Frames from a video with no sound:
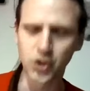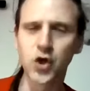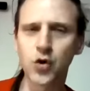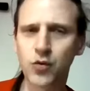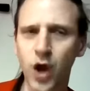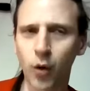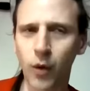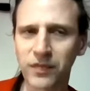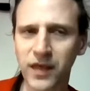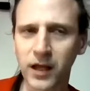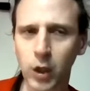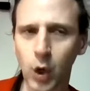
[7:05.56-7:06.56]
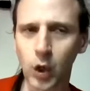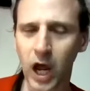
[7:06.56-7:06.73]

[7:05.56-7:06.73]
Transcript: You know what they look